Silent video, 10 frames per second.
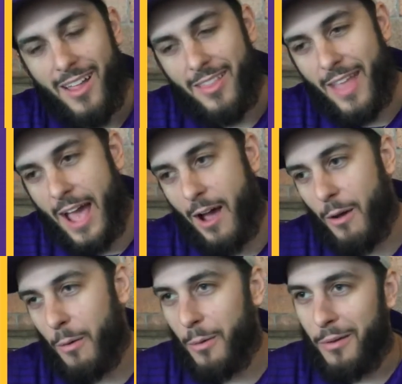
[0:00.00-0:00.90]

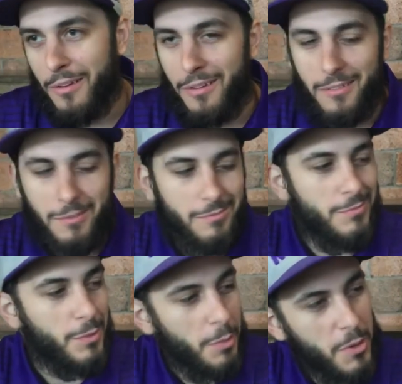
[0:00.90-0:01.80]
Now,
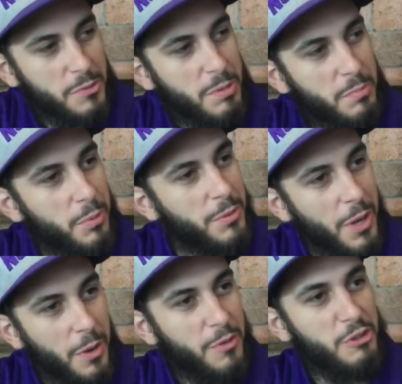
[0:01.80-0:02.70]
most people
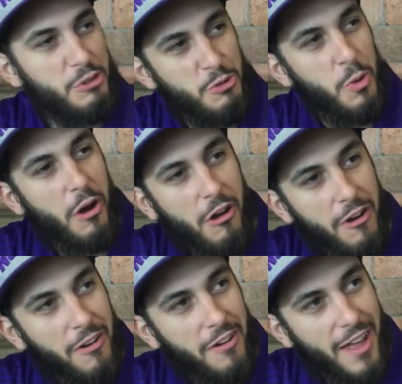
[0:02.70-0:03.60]
know you
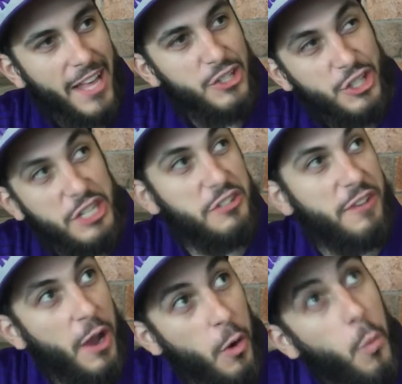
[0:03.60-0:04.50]
are a Chiefs
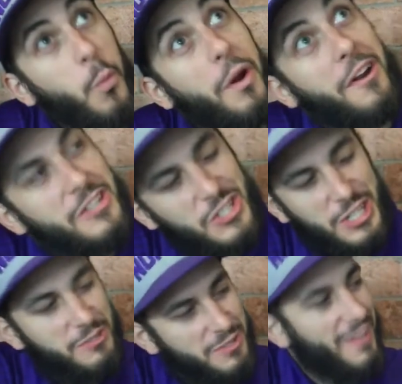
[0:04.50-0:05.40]
fan, or were a
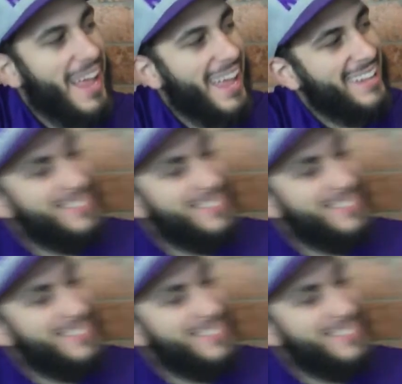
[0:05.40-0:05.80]
Chiefs fan.